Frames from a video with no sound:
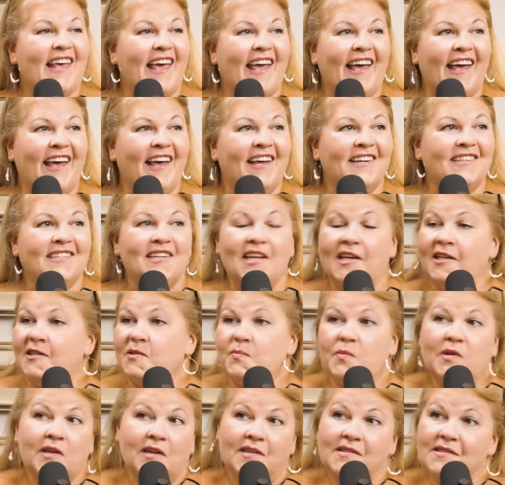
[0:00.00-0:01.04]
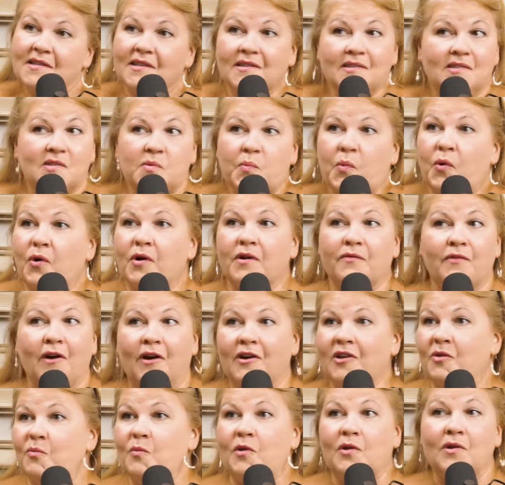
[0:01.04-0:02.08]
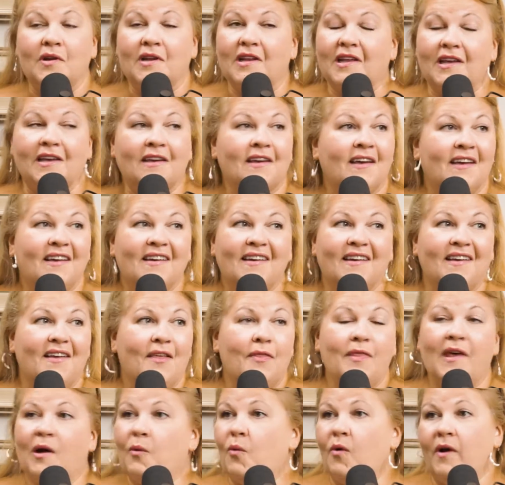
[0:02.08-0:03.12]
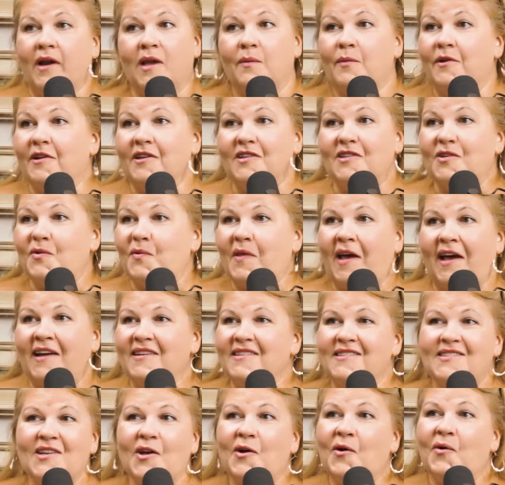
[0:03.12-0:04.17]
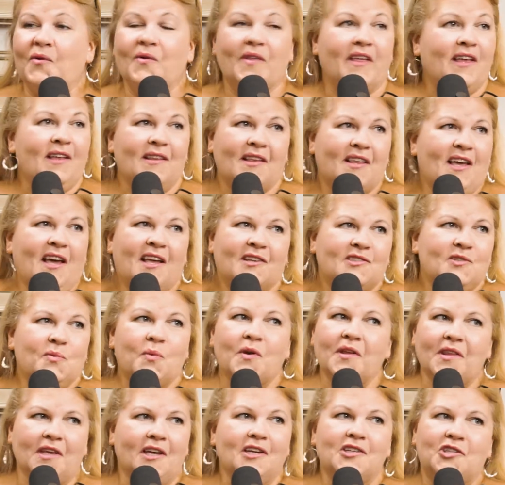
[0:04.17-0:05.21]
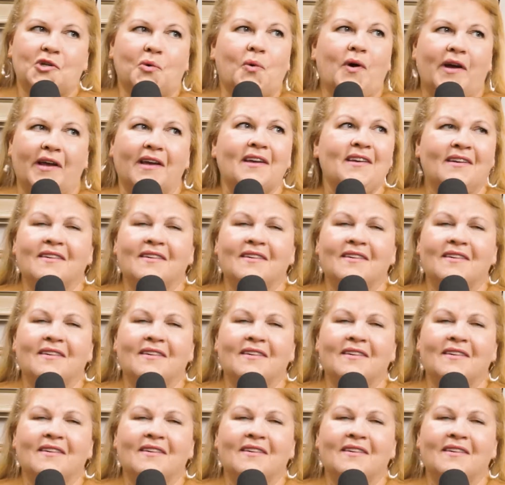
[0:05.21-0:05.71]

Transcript: And it's because of the support of our community that we're able to do that. So it's really a joy.